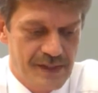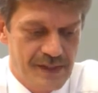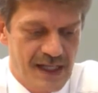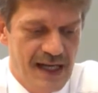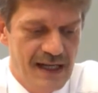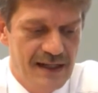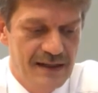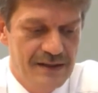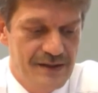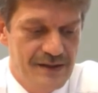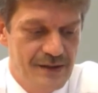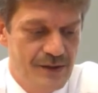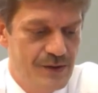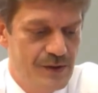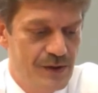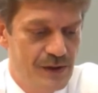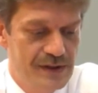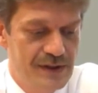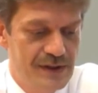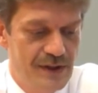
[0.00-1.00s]
are
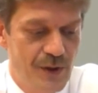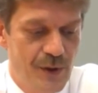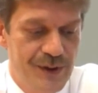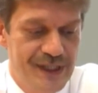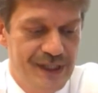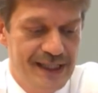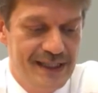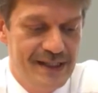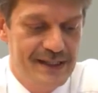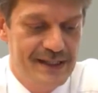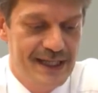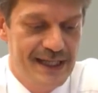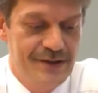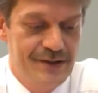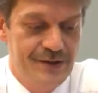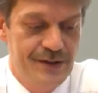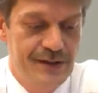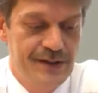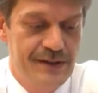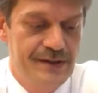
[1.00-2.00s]
so-called conic
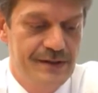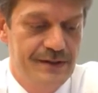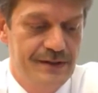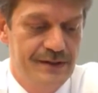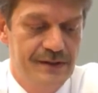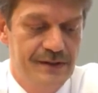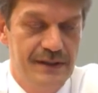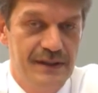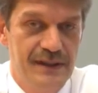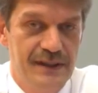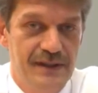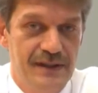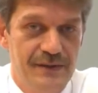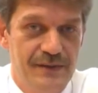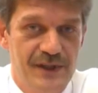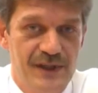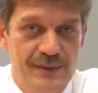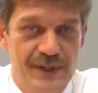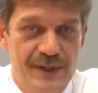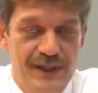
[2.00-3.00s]
sections
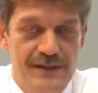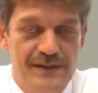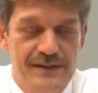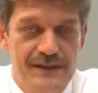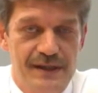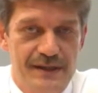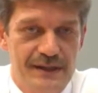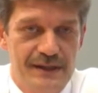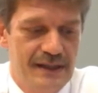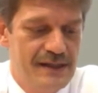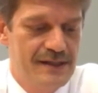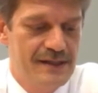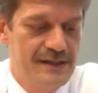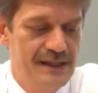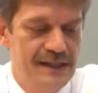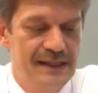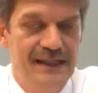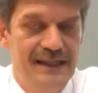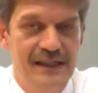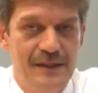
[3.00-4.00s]
which means nothing else
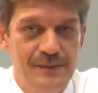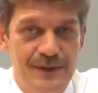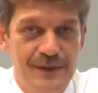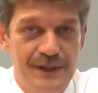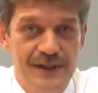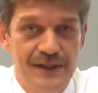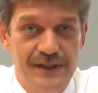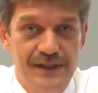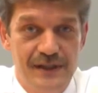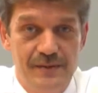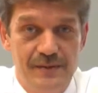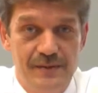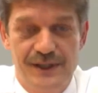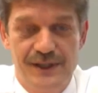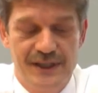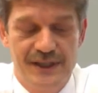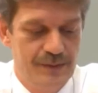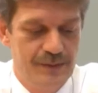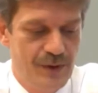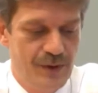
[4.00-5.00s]
than elliptical,
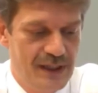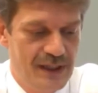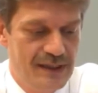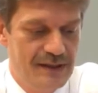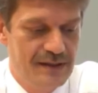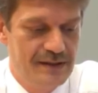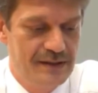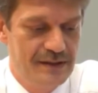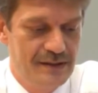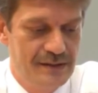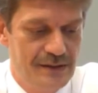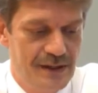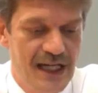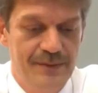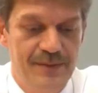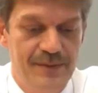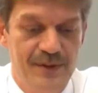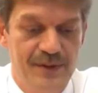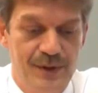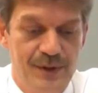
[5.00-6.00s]
parabolic, or
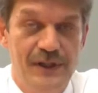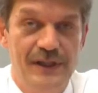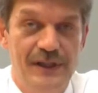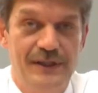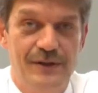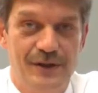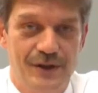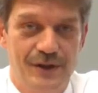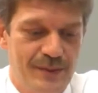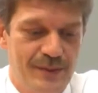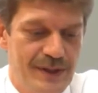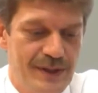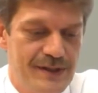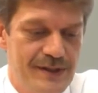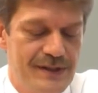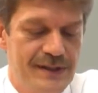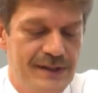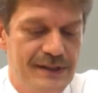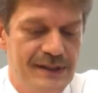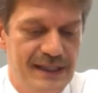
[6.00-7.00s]
hyperbolic
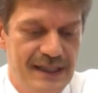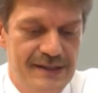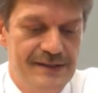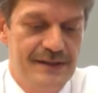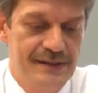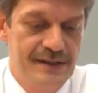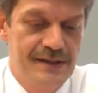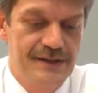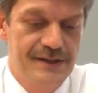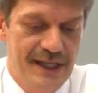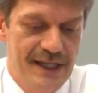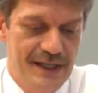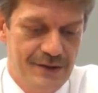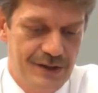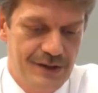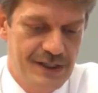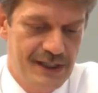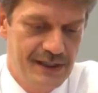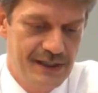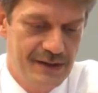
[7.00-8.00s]
orbits, as
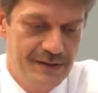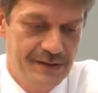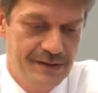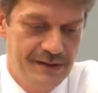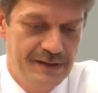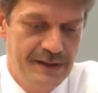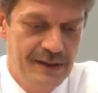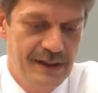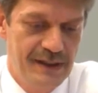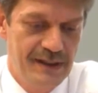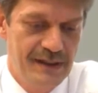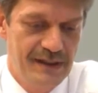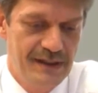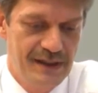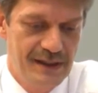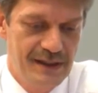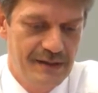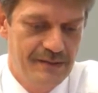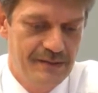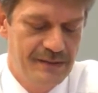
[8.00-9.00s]
sketched here
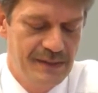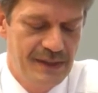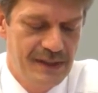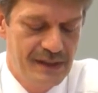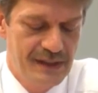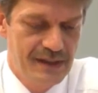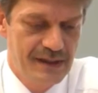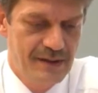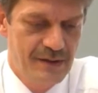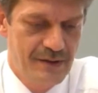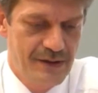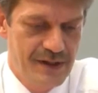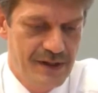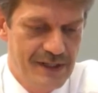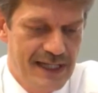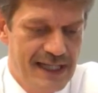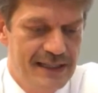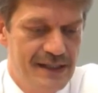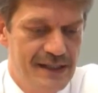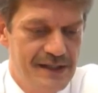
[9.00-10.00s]
um, on the
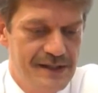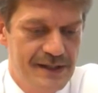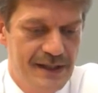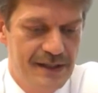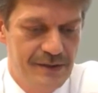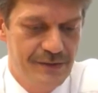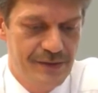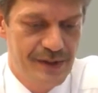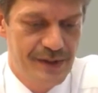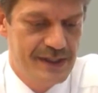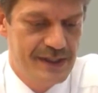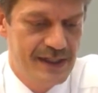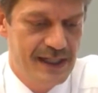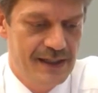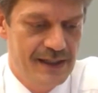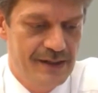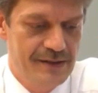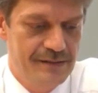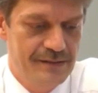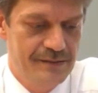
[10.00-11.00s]
right-hand side of the
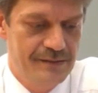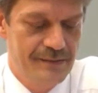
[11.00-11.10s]
slide.